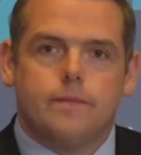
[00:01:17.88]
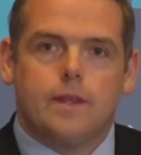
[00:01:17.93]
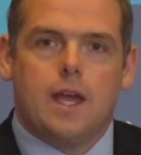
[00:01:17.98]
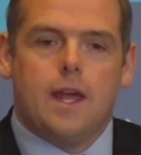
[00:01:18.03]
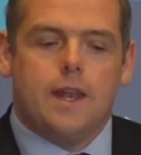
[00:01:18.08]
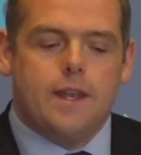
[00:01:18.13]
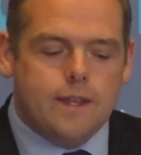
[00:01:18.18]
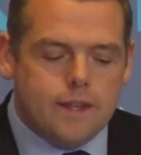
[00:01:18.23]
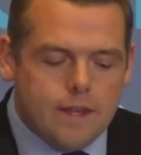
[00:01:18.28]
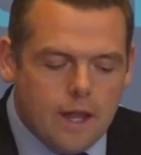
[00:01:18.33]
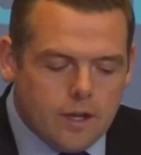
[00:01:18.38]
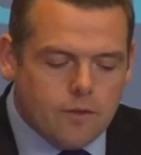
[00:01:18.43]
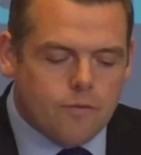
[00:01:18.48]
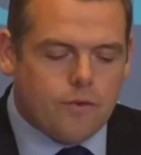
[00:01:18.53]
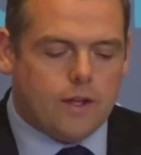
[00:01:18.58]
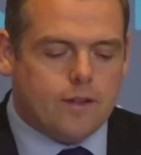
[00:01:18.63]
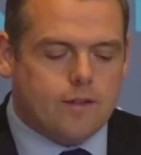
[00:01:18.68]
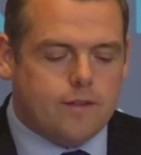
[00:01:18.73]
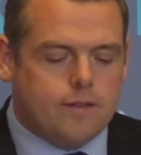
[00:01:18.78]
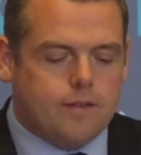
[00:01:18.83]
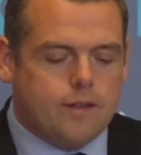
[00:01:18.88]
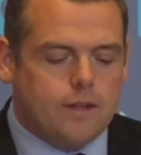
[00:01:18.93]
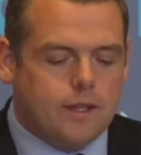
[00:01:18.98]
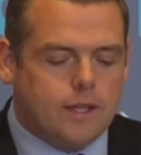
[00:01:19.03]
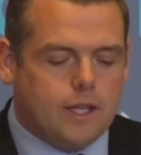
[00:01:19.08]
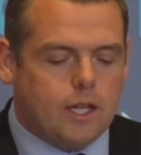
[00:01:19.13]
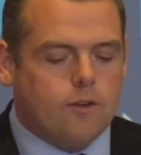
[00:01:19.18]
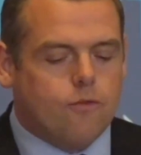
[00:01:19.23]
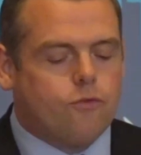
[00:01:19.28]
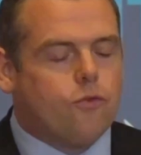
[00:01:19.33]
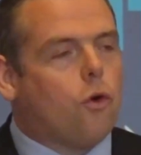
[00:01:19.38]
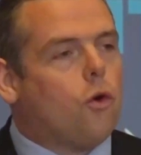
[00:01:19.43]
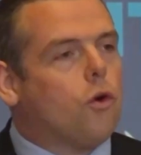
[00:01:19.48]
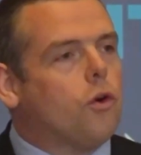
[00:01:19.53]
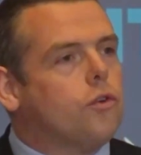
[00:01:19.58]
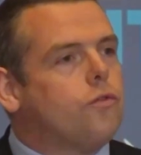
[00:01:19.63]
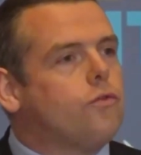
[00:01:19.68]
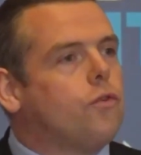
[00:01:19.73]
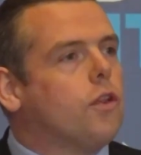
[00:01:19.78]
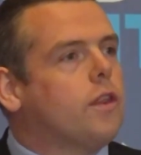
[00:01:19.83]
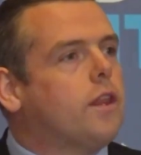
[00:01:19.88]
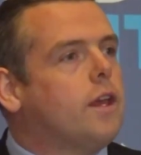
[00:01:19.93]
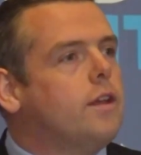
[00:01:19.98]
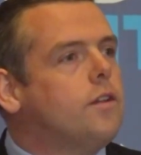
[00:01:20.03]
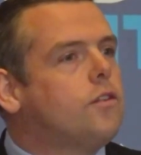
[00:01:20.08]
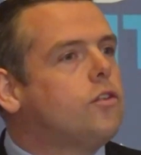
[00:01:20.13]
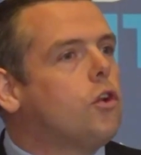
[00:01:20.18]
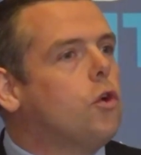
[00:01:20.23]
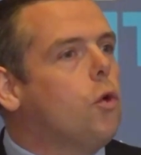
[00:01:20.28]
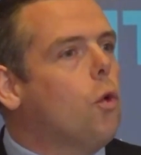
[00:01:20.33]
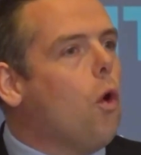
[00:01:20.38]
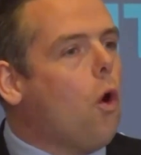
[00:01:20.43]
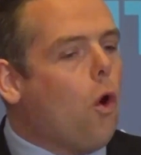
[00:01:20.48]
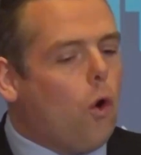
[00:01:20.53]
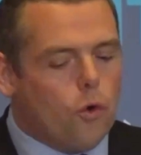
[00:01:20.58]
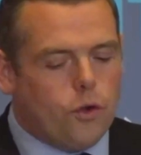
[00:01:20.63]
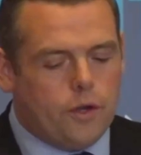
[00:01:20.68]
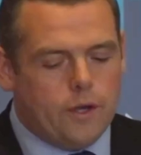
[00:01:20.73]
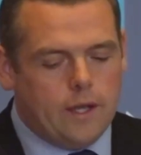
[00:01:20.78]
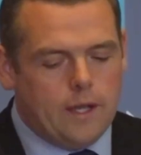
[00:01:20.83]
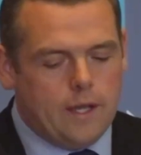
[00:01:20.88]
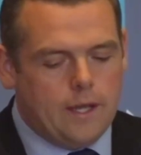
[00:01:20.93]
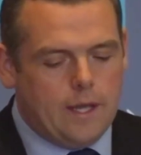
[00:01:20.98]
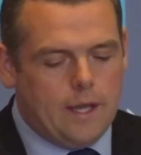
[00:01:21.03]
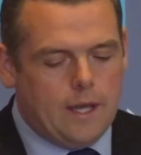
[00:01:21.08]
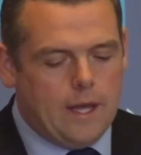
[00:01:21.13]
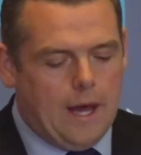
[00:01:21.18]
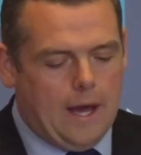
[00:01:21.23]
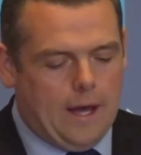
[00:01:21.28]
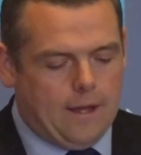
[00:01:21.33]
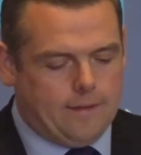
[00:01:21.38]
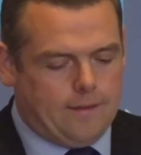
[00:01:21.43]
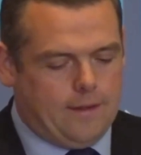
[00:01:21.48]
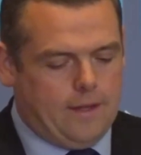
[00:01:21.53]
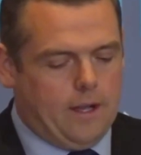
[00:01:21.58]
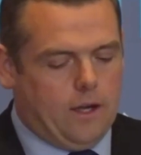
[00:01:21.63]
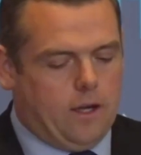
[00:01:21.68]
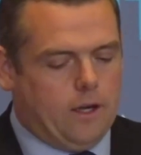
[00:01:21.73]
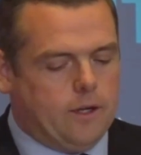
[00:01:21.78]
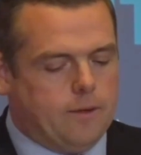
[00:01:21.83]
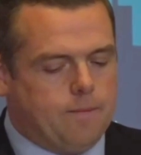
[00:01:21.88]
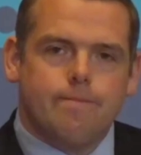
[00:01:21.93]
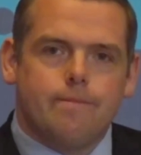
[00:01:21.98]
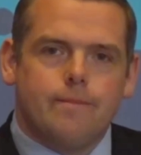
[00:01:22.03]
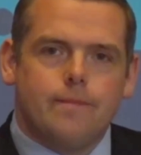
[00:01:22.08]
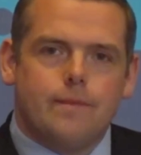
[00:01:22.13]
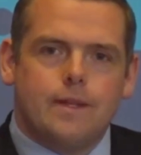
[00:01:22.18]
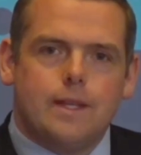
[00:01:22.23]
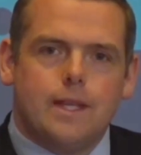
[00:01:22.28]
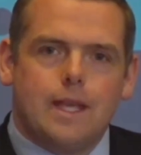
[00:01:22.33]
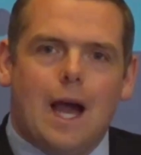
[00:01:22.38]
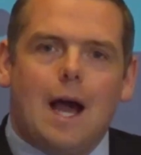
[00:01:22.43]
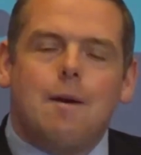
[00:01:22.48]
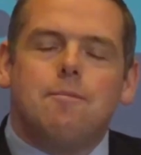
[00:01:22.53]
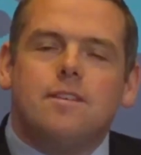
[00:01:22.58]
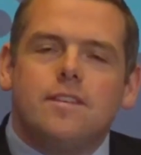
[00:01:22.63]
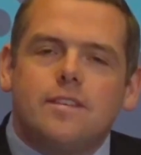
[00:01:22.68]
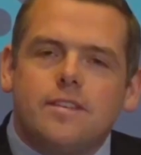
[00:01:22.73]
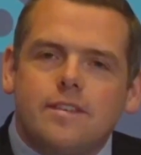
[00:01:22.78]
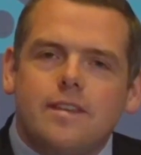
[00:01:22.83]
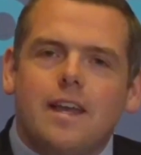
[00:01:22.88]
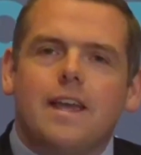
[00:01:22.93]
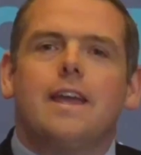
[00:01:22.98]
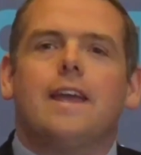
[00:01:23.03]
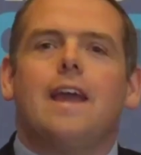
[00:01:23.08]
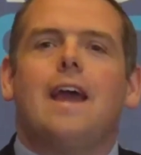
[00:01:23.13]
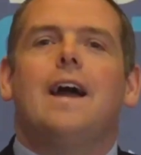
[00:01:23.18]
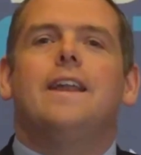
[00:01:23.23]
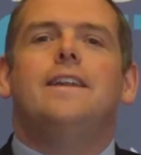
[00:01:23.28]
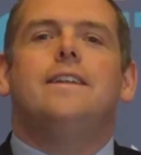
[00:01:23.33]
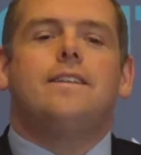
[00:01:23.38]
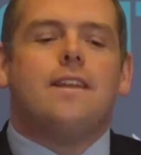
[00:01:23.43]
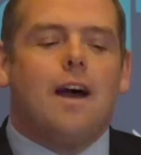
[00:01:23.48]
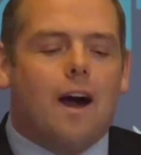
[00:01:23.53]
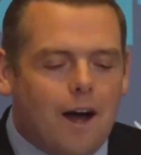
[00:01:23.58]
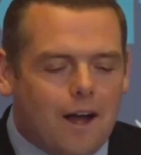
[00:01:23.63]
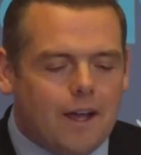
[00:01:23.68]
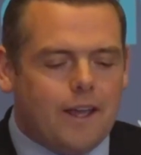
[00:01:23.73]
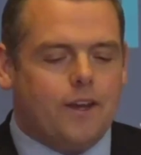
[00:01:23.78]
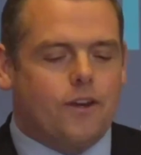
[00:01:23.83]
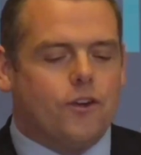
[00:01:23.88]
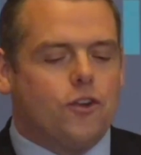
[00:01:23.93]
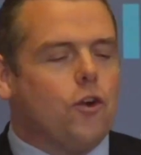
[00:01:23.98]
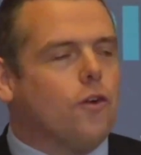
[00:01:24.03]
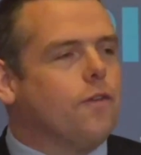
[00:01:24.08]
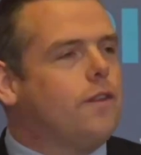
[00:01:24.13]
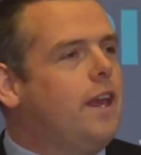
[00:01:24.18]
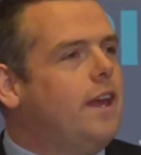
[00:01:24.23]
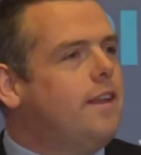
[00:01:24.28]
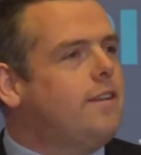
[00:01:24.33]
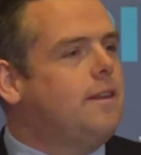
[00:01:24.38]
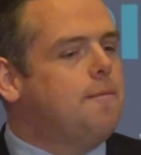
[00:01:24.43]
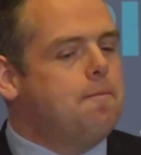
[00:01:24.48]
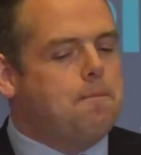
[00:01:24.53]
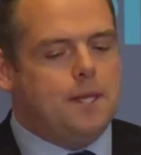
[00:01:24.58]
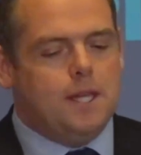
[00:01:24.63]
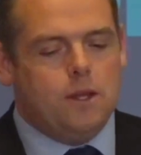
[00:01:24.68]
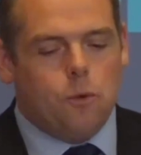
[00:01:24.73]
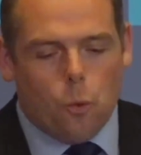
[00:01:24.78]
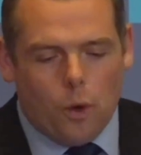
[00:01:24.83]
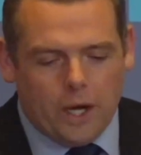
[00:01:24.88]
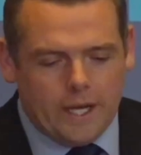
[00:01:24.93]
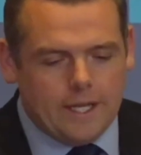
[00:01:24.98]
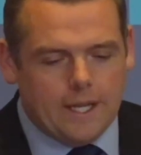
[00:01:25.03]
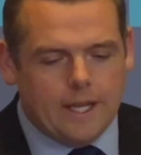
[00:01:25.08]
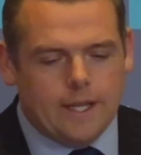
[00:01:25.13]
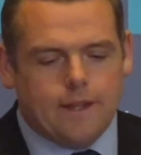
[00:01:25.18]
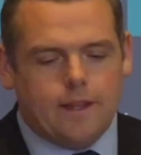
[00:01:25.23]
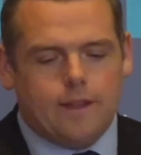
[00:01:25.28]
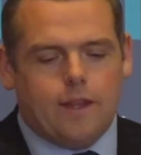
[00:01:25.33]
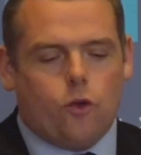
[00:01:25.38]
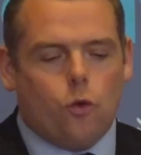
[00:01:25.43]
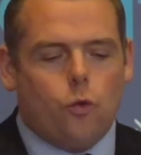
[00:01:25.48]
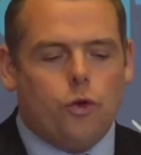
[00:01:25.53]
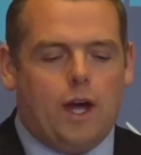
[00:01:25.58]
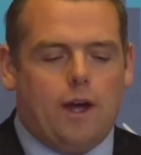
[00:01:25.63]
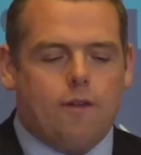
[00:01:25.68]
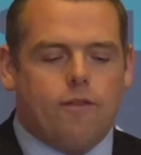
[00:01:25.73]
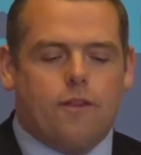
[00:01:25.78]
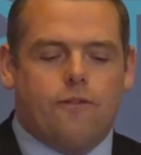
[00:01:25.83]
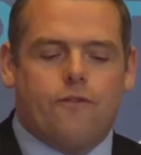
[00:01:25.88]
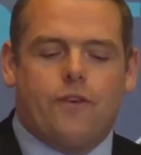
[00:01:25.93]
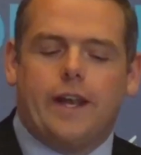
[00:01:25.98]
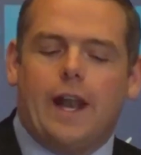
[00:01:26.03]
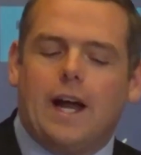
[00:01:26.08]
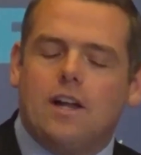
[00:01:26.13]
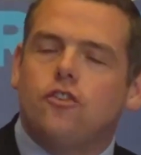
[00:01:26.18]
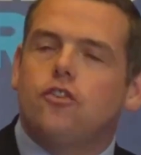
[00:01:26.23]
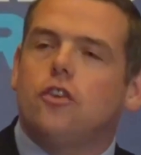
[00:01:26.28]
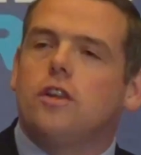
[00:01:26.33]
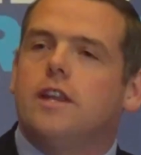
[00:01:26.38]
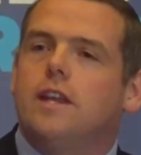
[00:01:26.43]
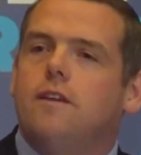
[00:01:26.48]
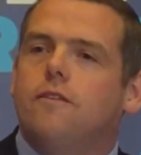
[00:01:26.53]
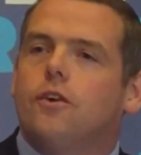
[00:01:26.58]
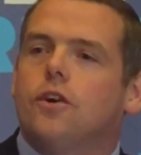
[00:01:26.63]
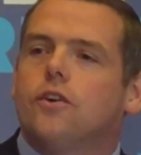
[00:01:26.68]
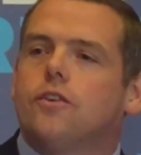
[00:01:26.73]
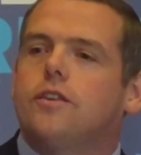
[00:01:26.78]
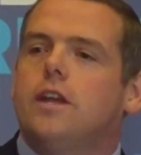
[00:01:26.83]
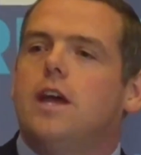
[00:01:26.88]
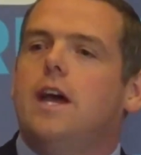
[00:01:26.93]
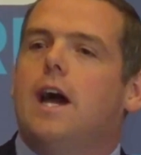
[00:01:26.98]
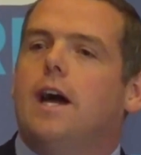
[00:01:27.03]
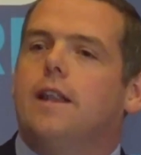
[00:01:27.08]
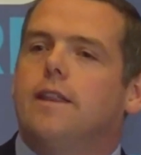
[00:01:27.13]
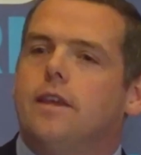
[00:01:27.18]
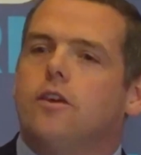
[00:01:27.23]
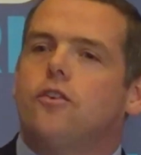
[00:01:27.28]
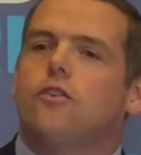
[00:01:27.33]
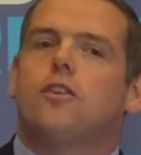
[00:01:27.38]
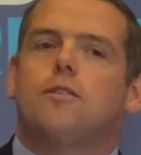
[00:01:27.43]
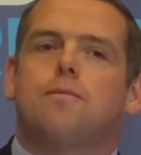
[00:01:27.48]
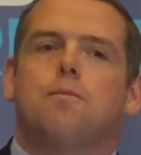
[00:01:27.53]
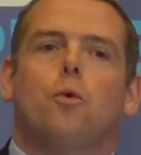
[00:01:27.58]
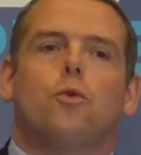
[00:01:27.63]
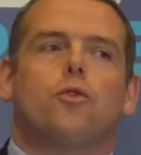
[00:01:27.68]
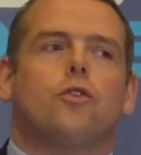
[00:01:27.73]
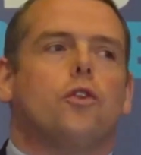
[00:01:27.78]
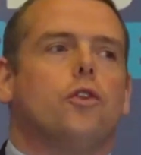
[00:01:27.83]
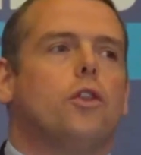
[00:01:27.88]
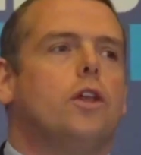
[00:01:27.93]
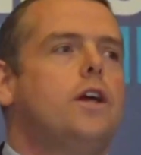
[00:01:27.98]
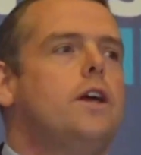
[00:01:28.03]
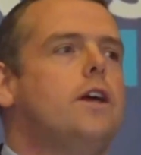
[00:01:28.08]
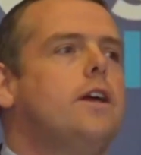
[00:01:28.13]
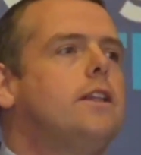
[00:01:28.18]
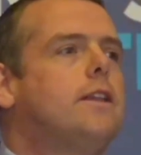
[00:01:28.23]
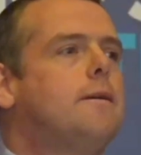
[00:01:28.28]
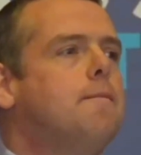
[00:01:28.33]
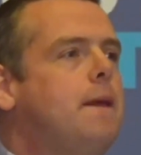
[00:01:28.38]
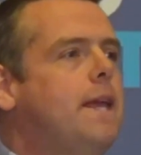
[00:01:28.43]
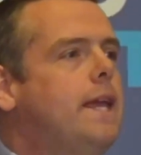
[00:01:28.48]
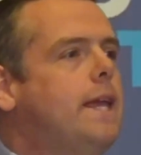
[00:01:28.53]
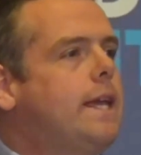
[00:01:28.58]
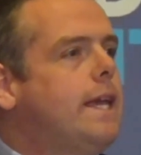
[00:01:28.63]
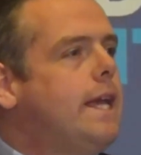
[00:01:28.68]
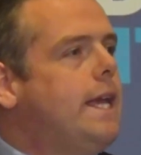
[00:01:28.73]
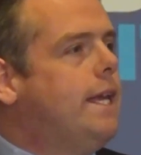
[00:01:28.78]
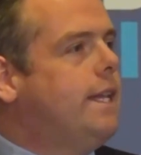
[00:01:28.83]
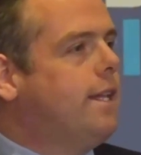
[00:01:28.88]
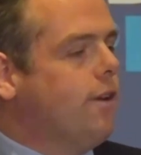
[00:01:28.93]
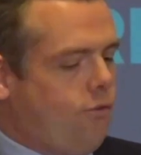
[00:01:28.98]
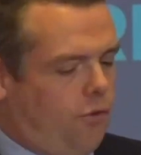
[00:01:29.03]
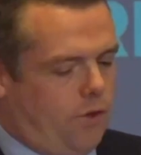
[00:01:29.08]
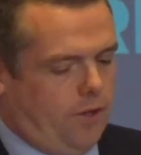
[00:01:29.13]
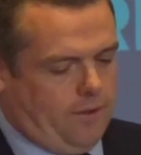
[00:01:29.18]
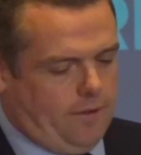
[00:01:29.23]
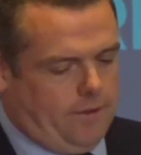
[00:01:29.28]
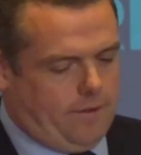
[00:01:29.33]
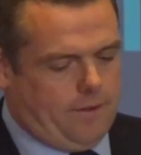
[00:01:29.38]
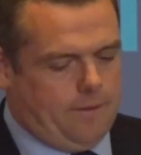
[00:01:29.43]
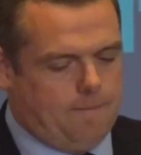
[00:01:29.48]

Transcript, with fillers: None of us can afford for things to go on as they are. I'm sick and tired of the SNP whining that they don't have the financial levers at their disposal to make a difference.